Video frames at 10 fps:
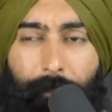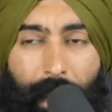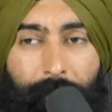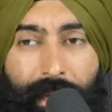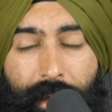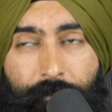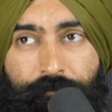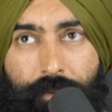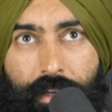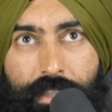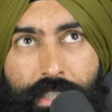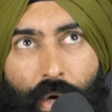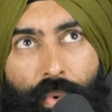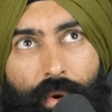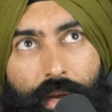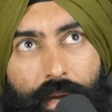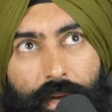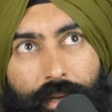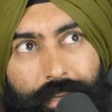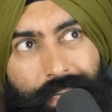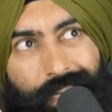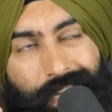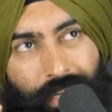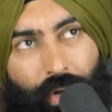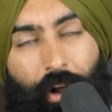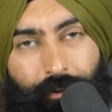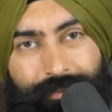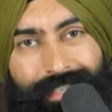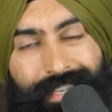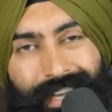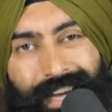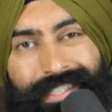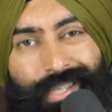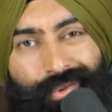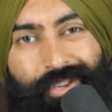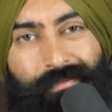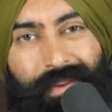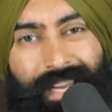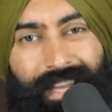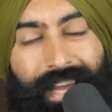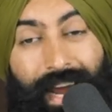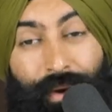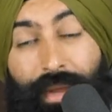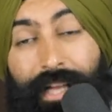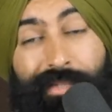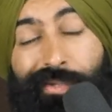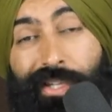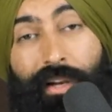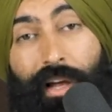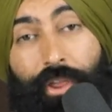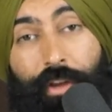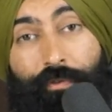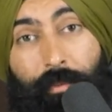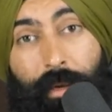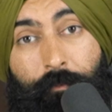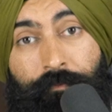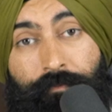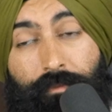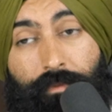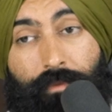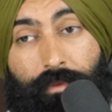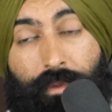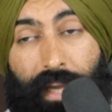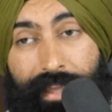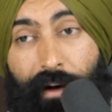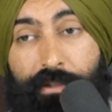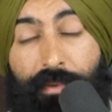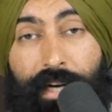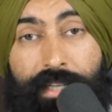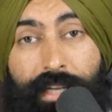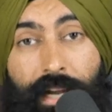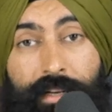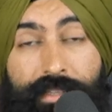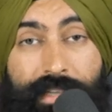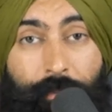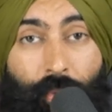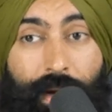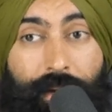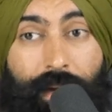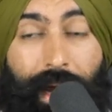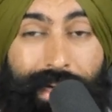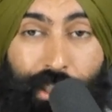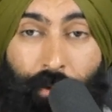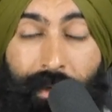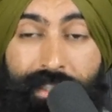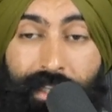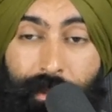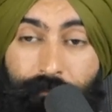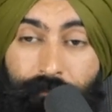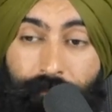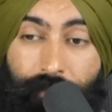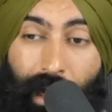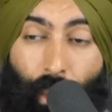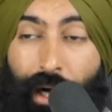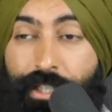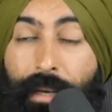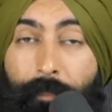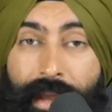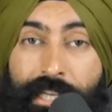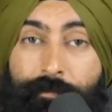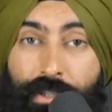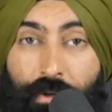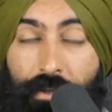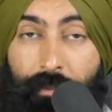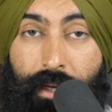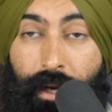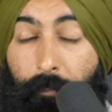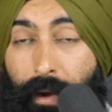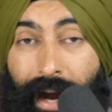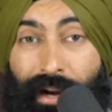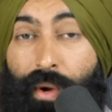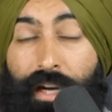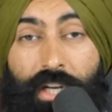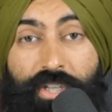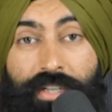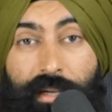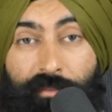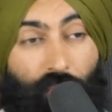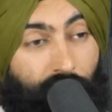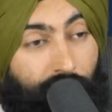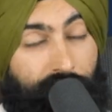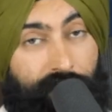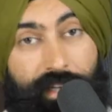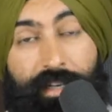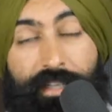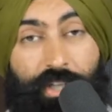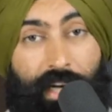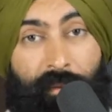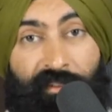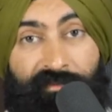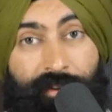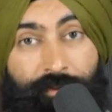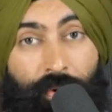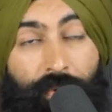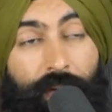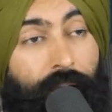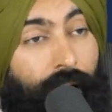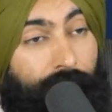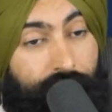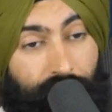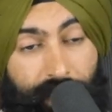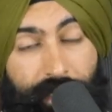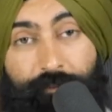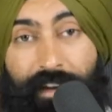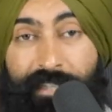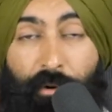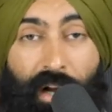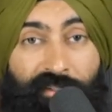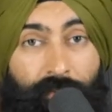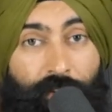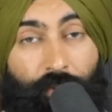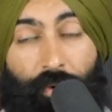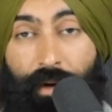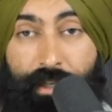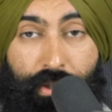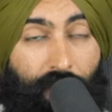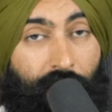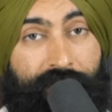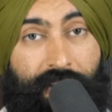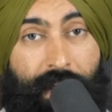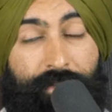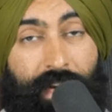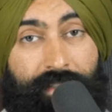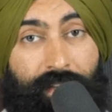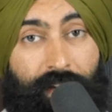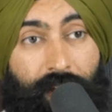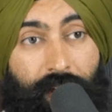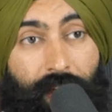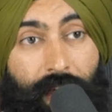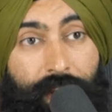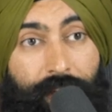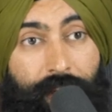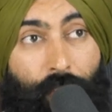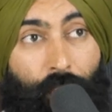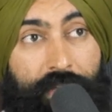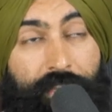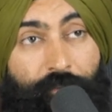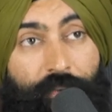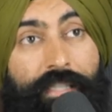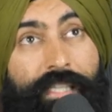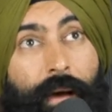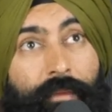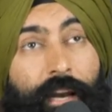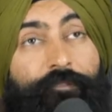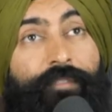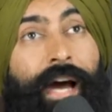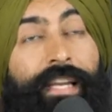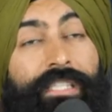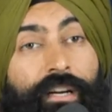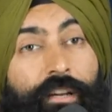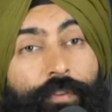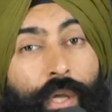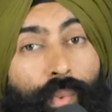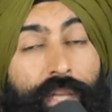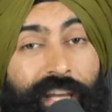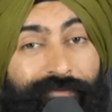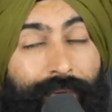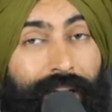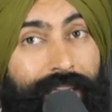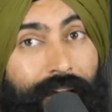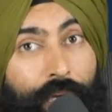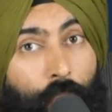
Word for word: But I became so engulfed on social media that I realized it was unhealthy for me. And that was when I decided to step away. I told my team, I want you to manage my social media. I don't want to touch it anymore. I deleted Instagram off of my phone. I deleted Facebook off of my phone. I took off Snapchat. And it was the first time that I finally started to feel relief because I